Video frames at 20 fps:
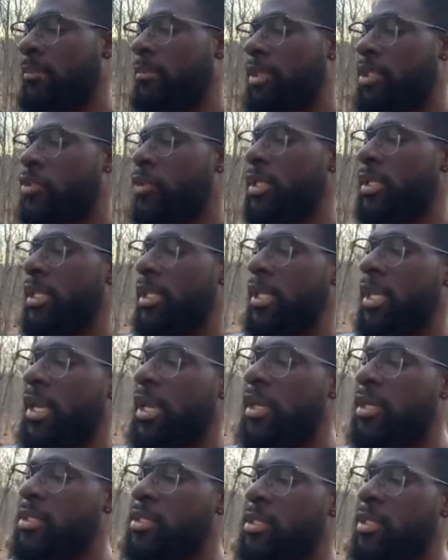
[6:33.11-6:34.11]
between the
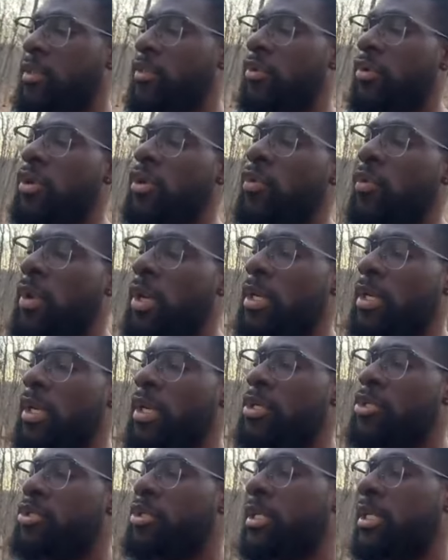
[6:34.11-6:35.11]
years
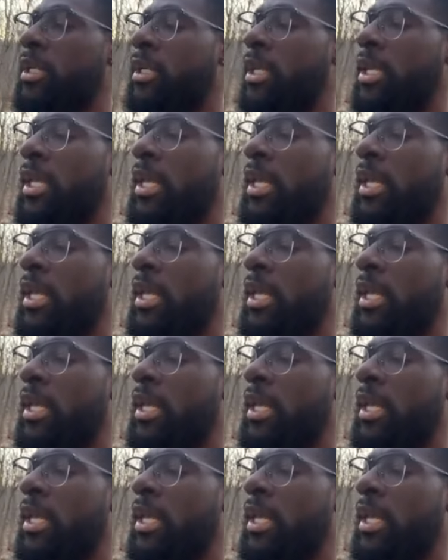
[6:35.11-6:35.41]
3100